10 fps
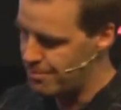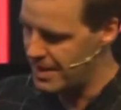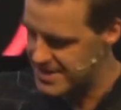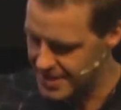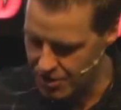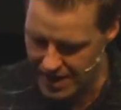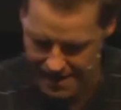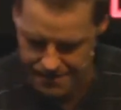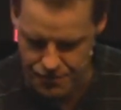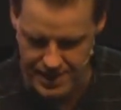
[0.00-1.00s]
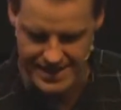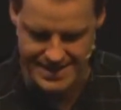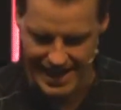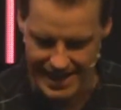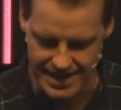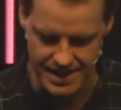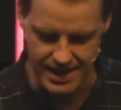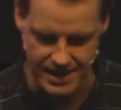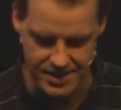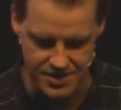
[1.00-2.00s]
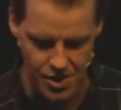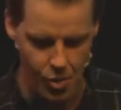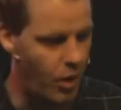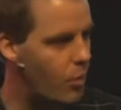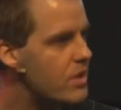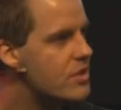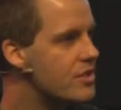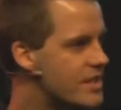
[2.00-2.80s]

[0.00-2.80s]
meeting your everyday needs, what would you